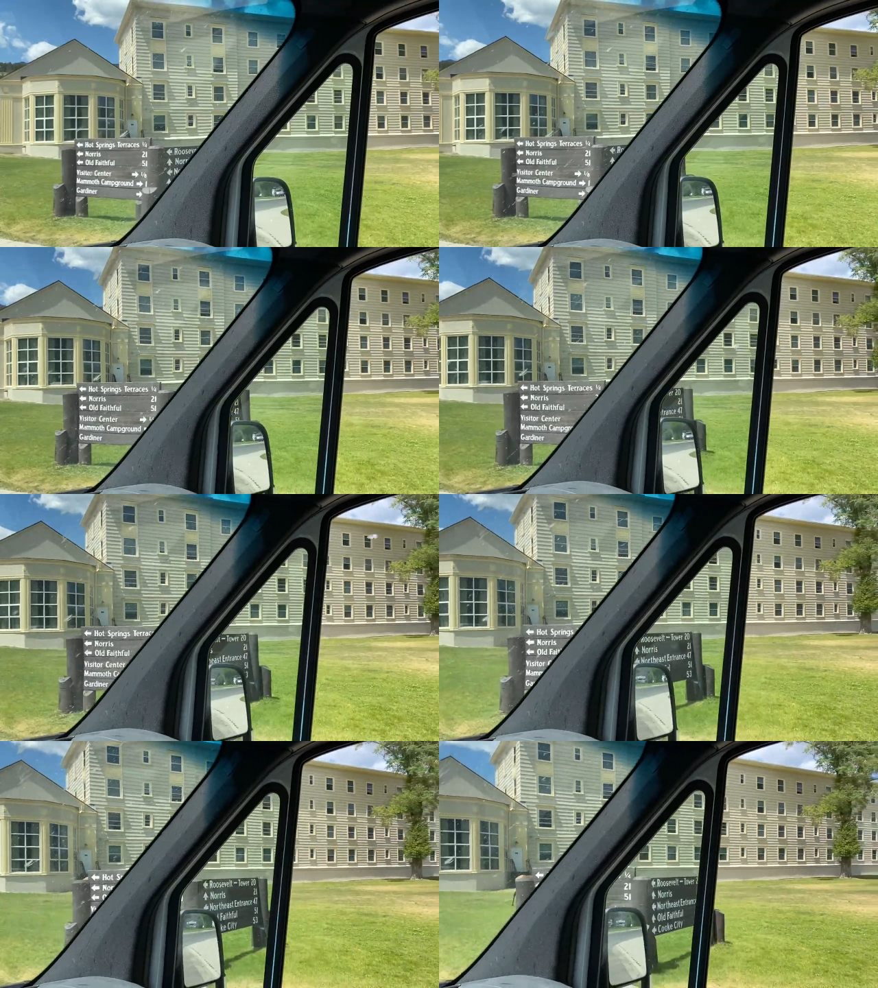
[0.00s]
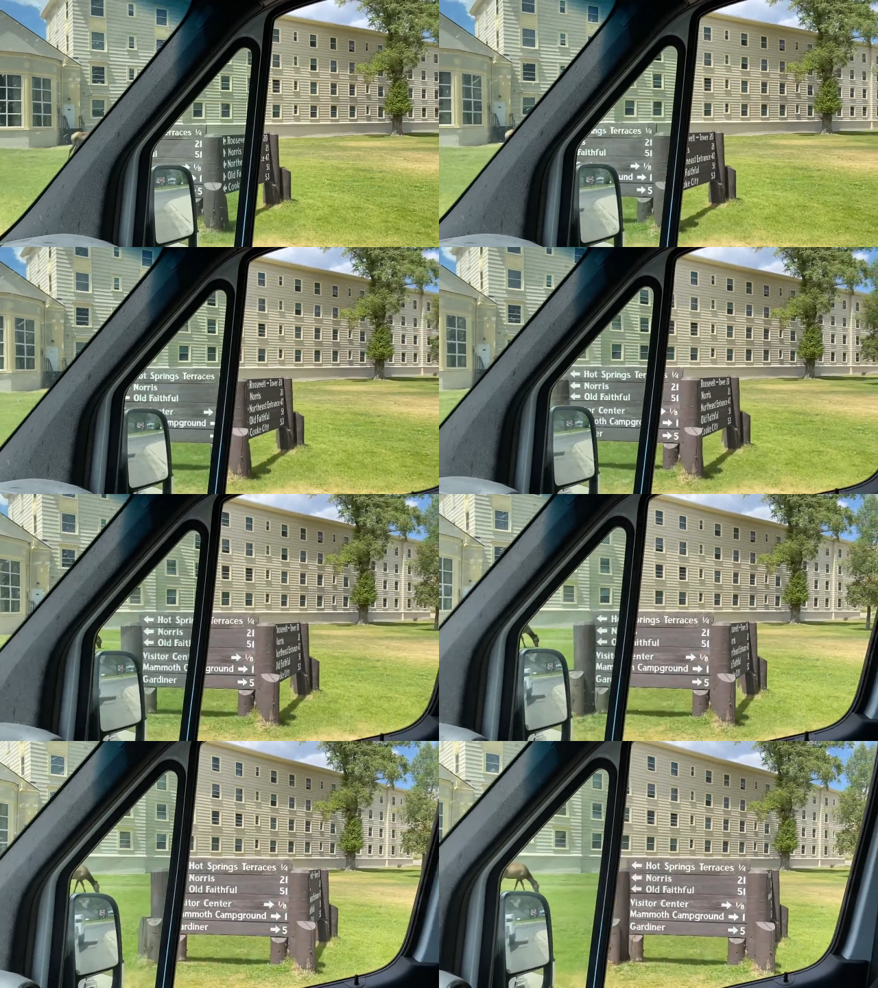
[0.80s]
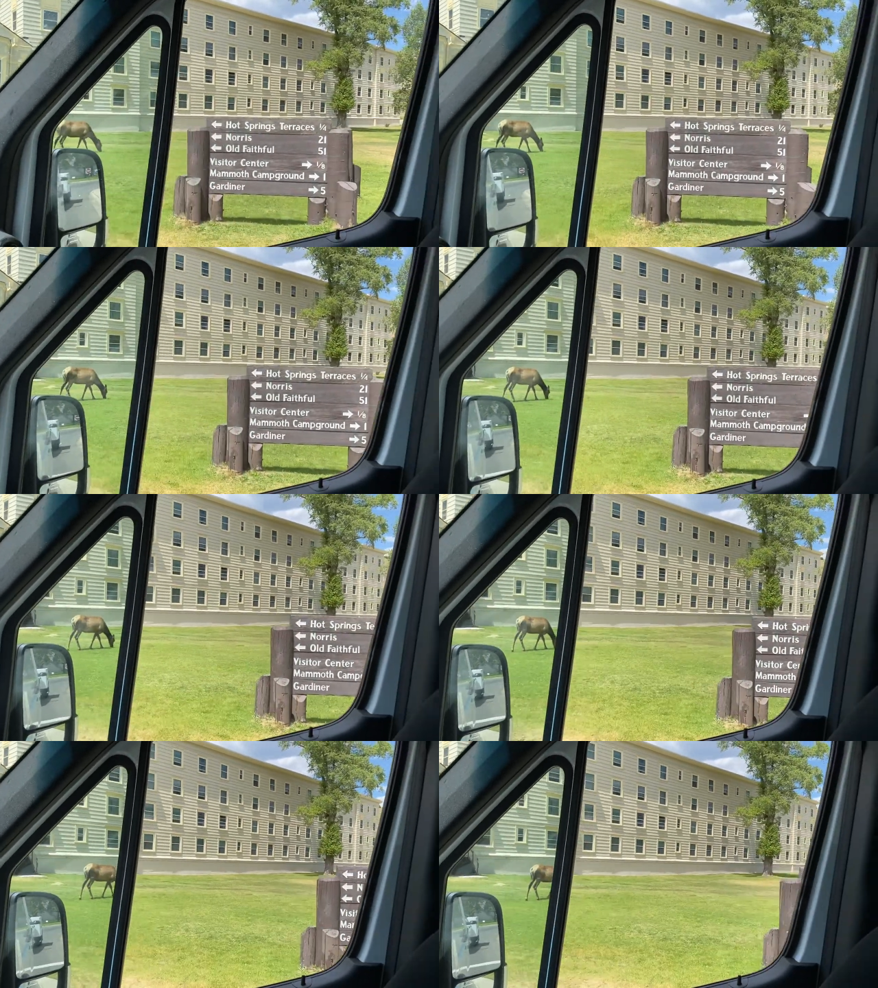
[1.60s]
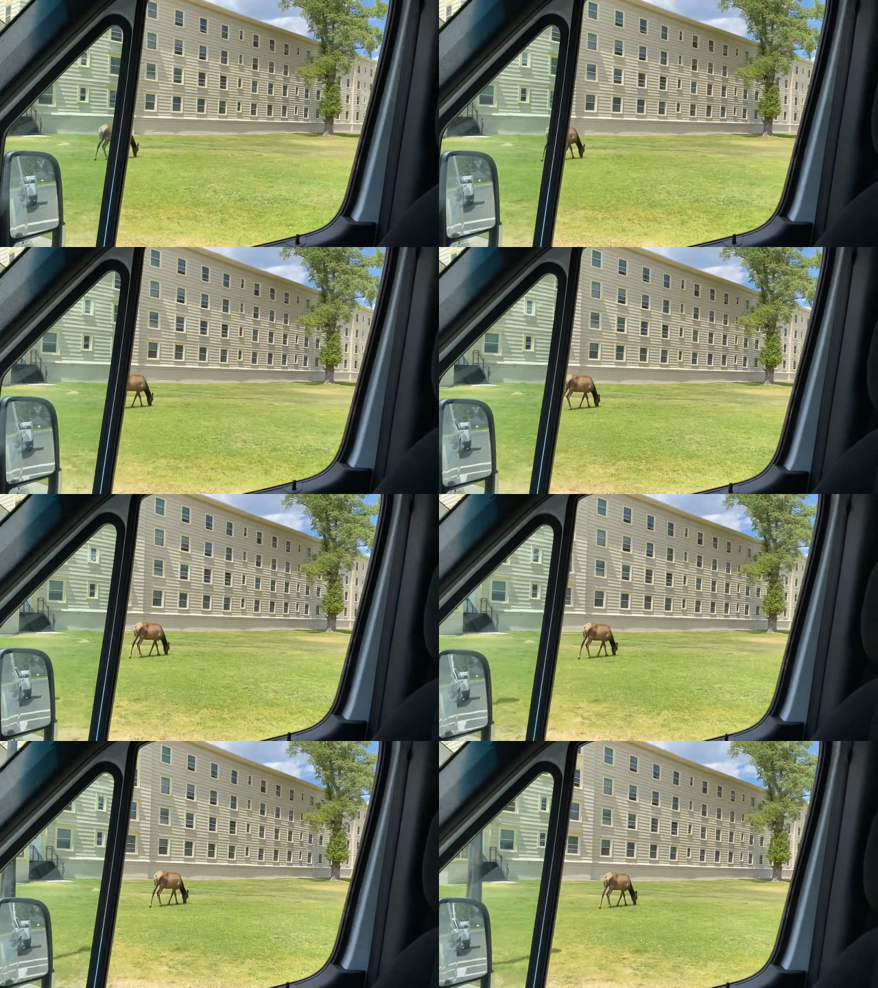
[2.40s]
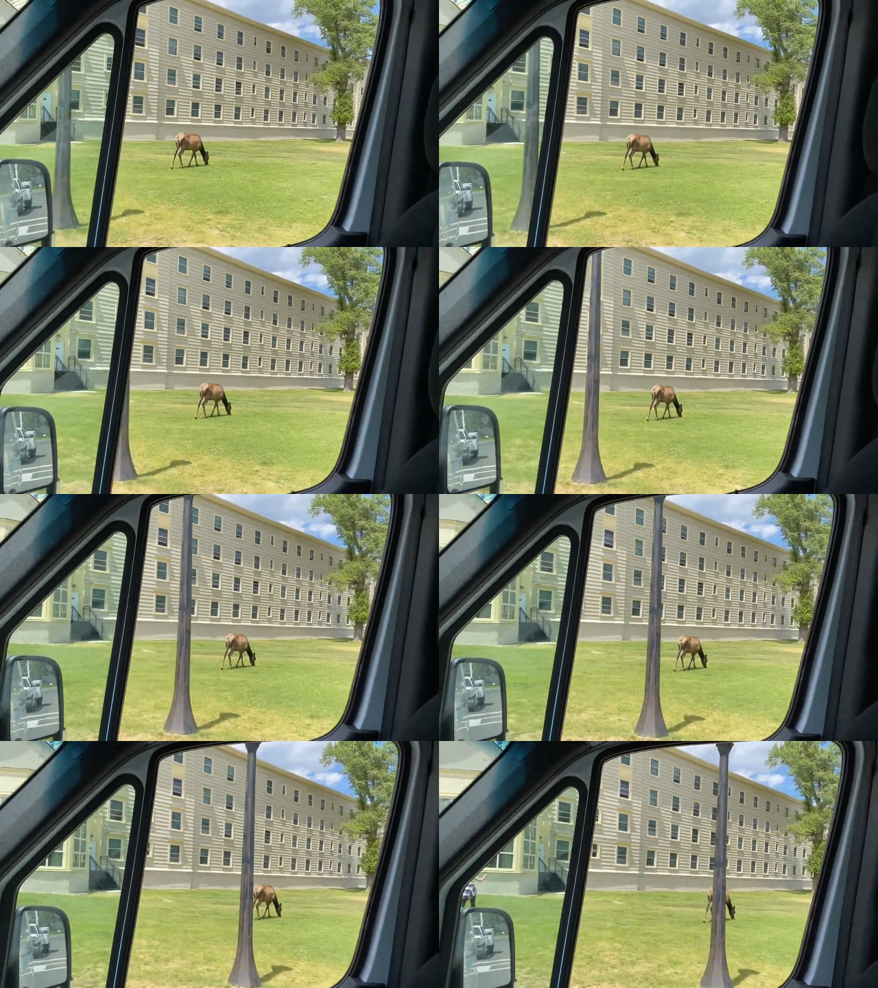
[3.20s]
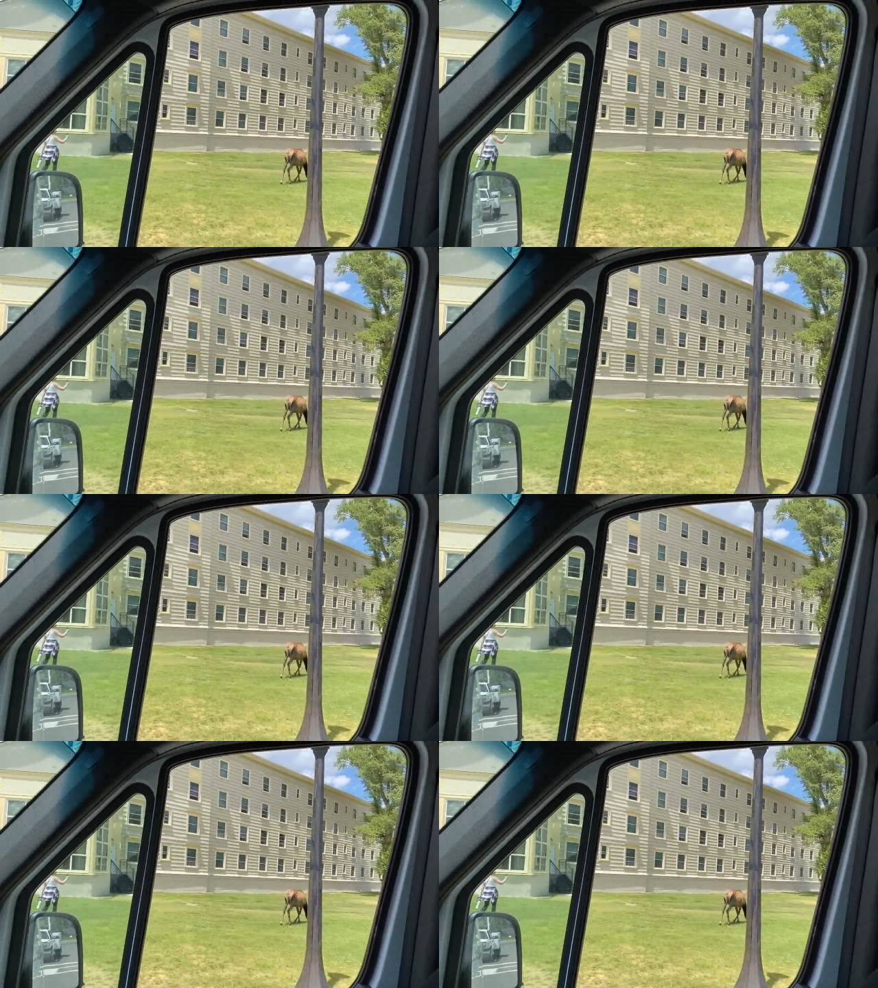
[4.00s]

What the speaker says: Nobody's mouth can be seen.